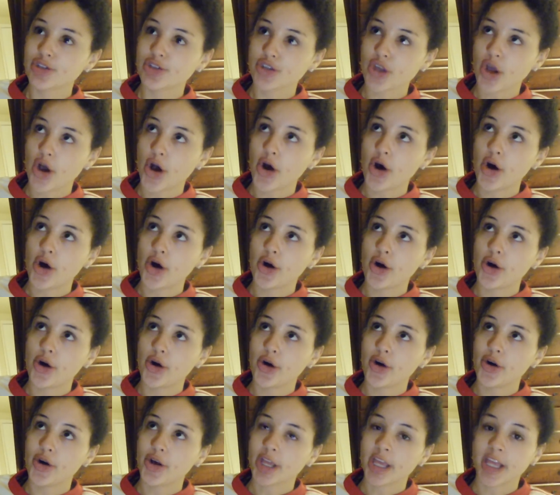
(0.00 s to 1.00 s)

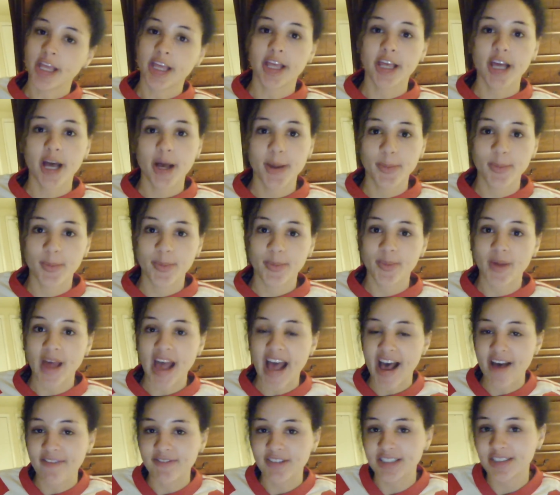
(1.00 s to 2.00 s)
So, yep,
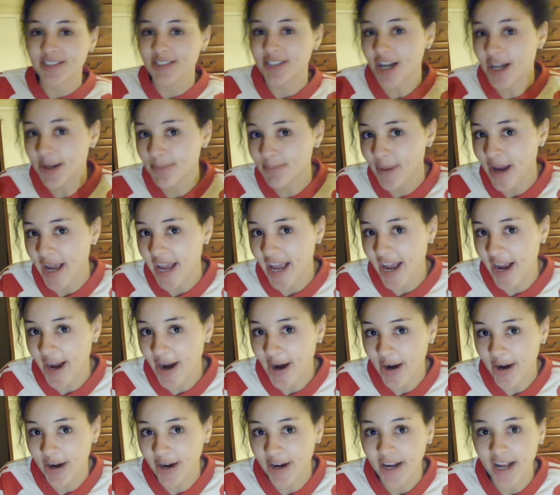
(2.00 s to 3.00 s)
haven't done my
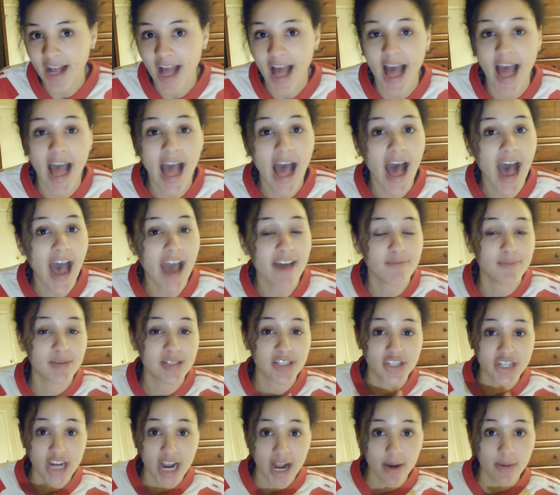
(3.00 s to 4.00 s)
hair. I've been
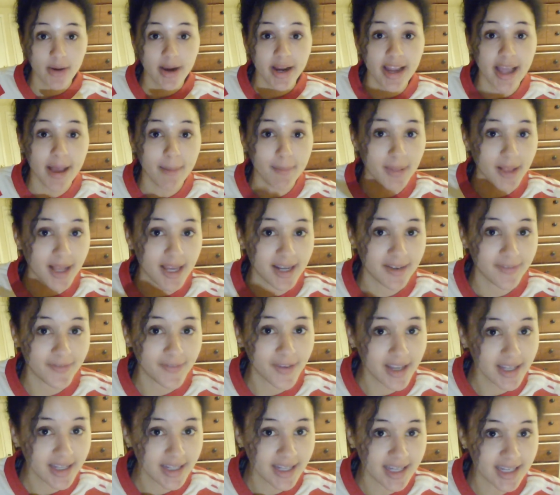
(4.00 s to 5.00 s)
showering at Planet
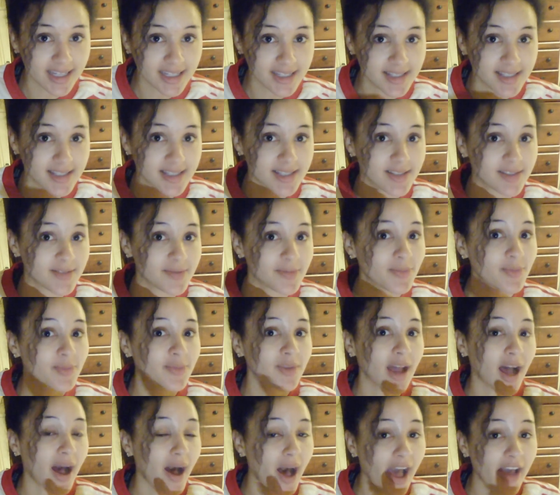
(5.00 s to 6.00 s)
Fitness.
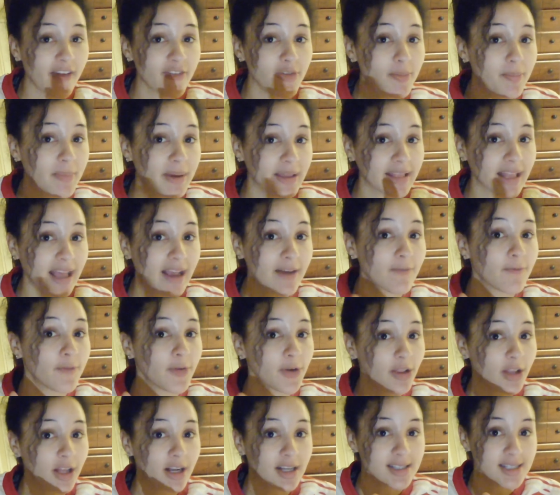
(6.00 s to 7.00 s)
I haven't been like
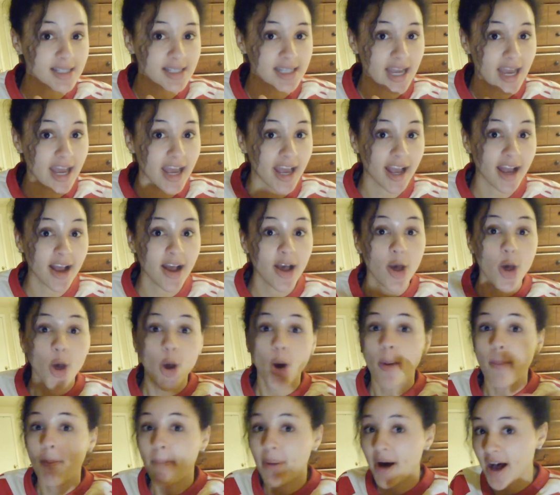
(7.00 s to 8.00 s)
full on stank,
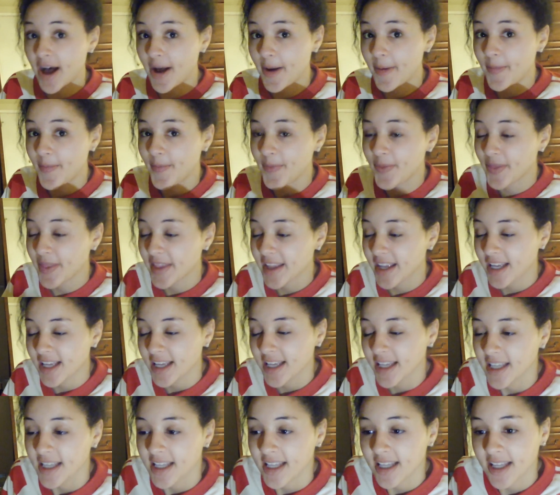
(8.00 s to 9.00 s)
but
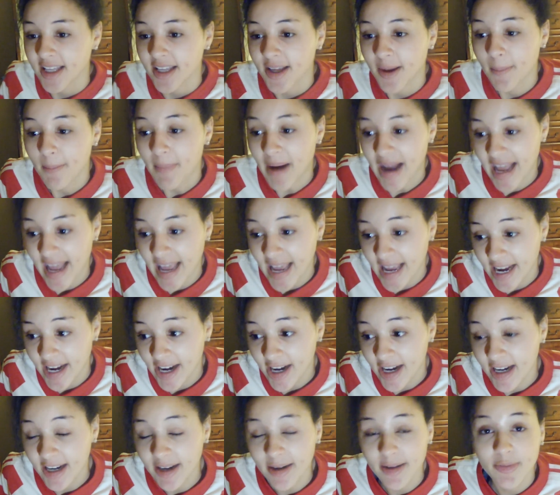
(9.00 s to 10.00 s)
my
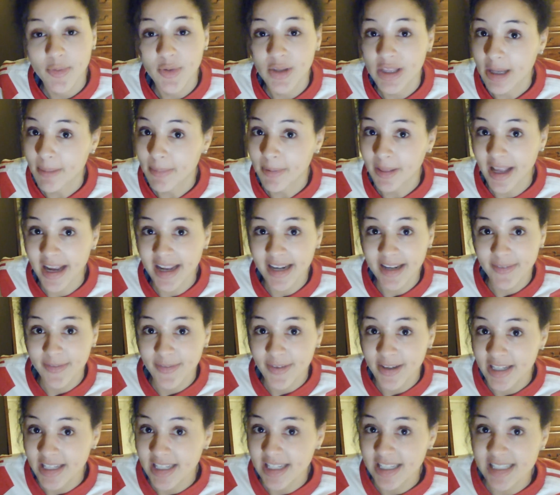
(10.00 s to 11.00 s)
hair with the Planet
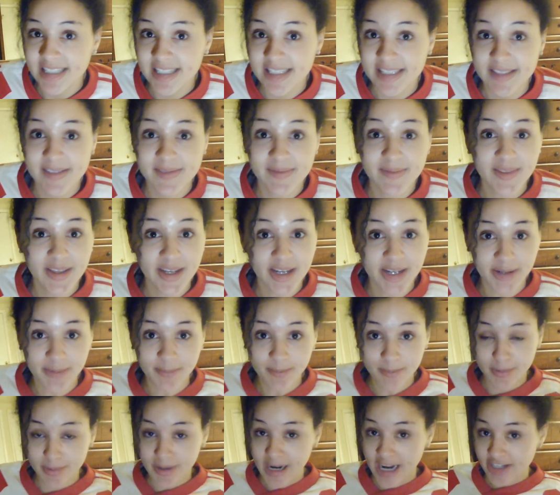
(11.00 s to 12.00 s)
Fitness, the
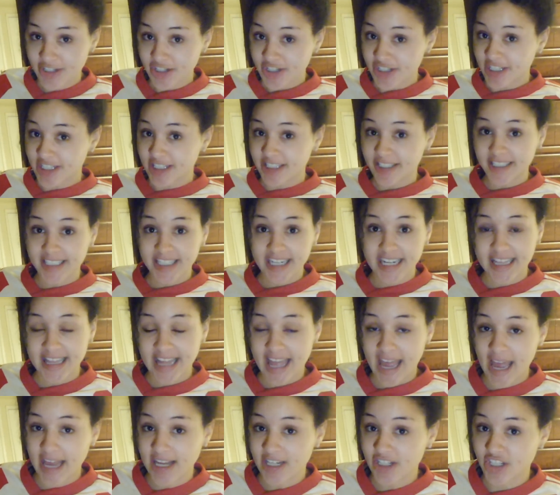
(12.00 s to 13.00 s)
pressure in
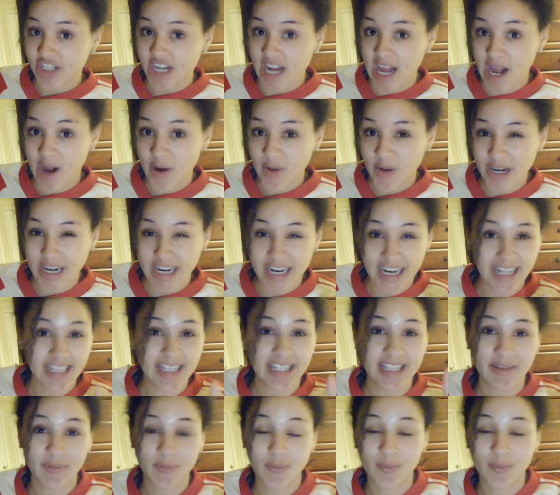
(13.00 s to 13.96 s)
that shower, and